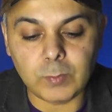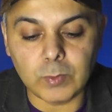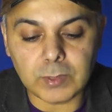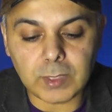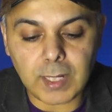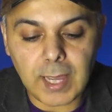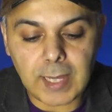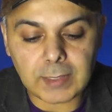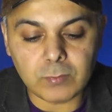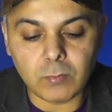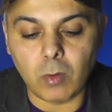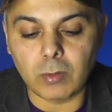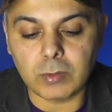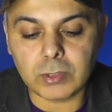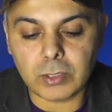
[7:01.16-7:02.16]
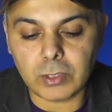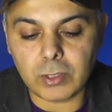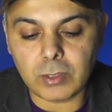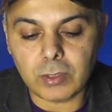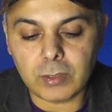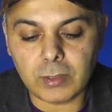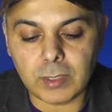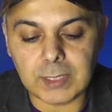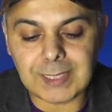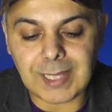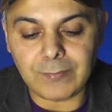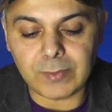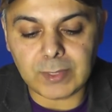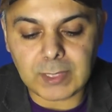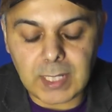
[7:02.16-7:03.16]
Wonderland, Wrong Turn, The
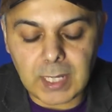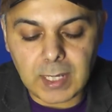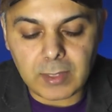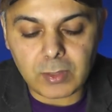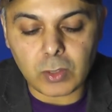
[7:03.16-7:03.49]
Seventh Day,